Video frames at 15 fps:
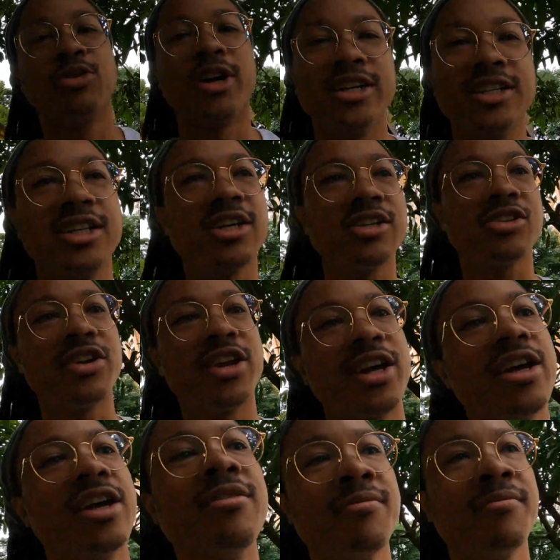twice
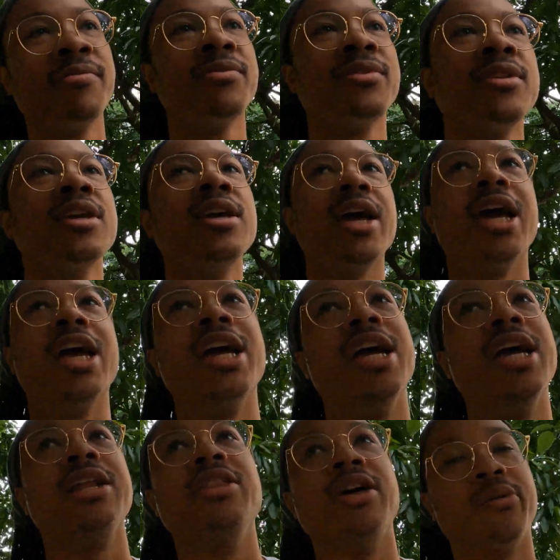yesterday,
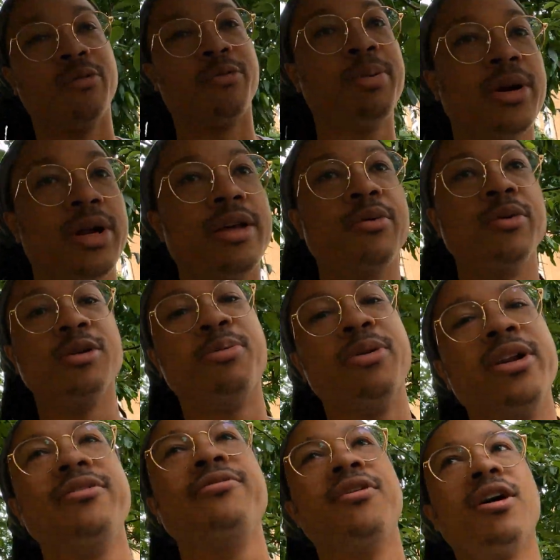and it was a
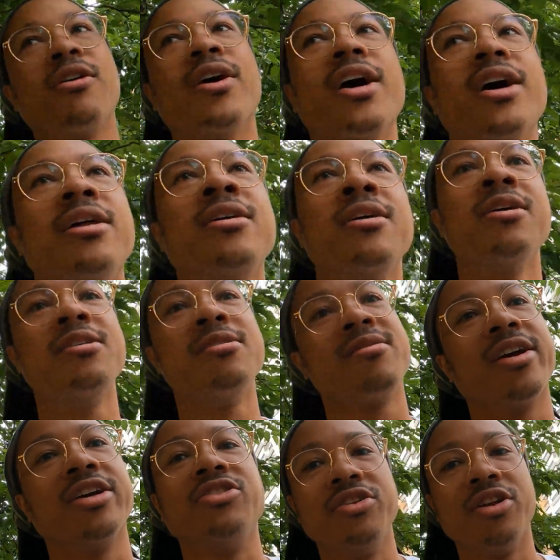pretty far ride,
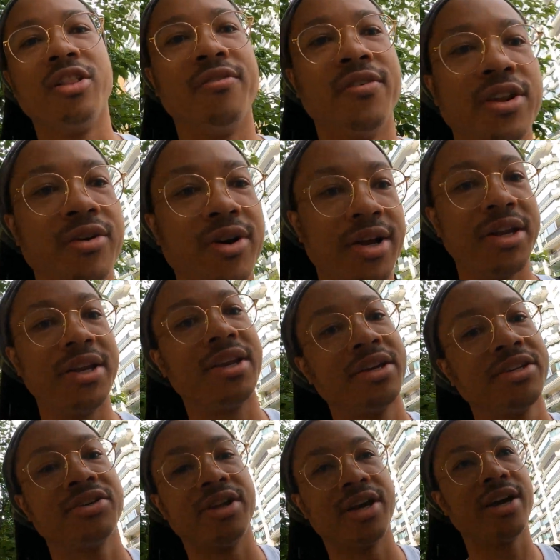because, you know, the video I did
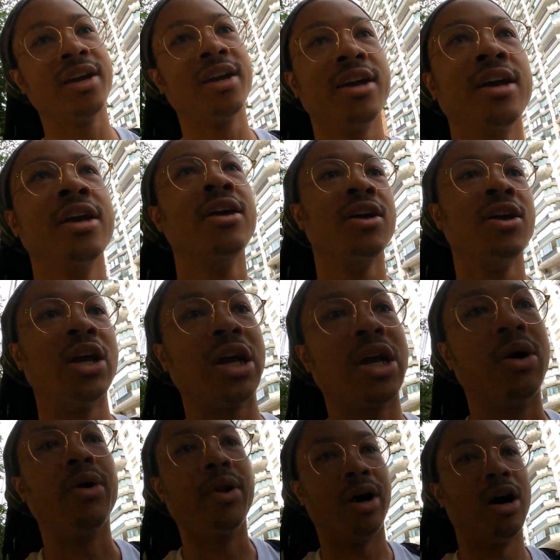yesterday
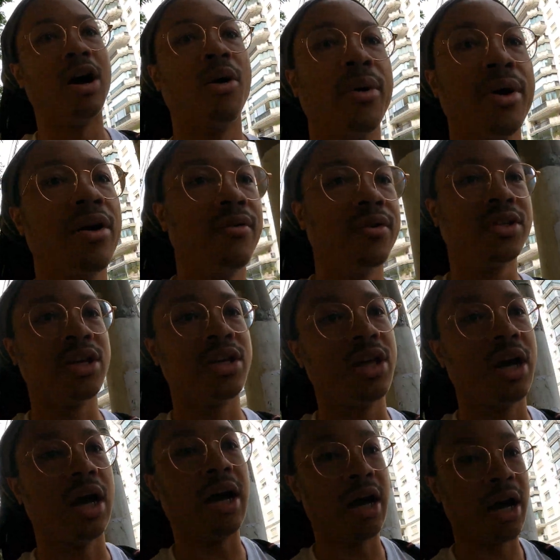going all the way over to
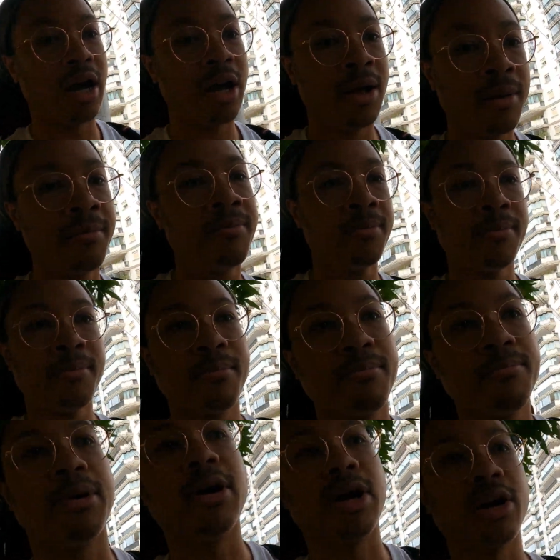the
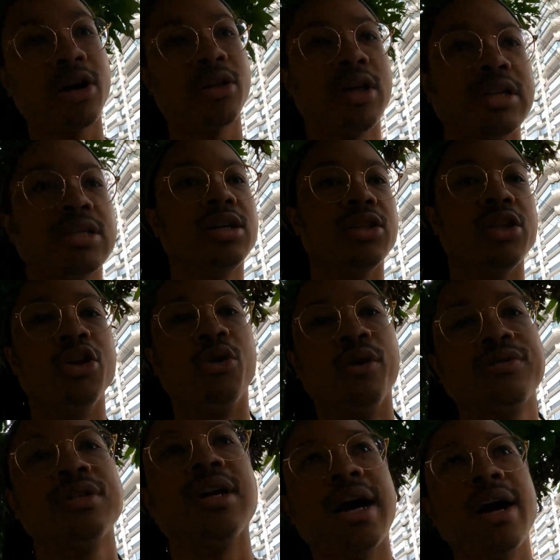park that's on the
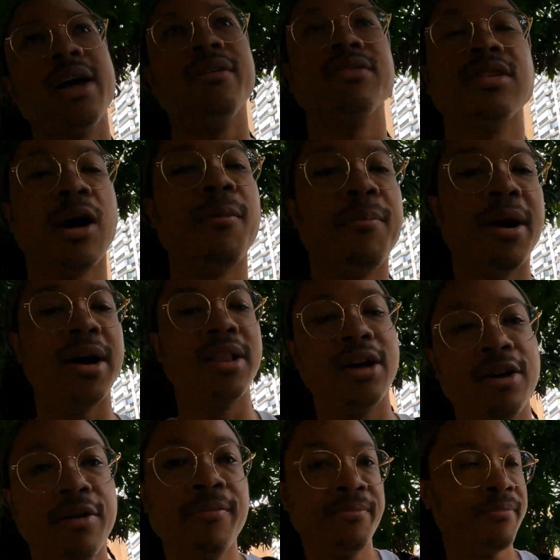north side of Sao
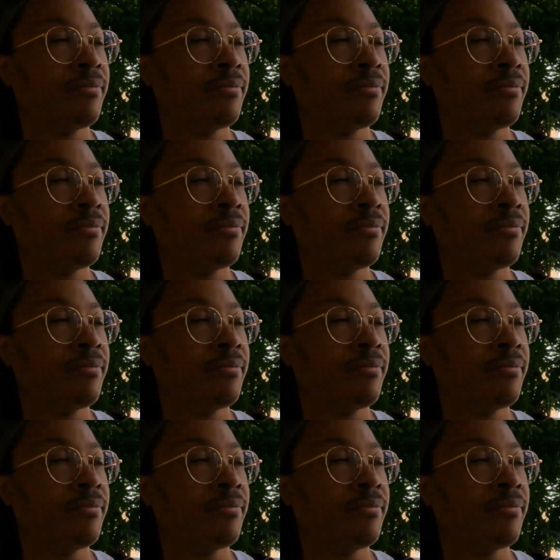Paulo,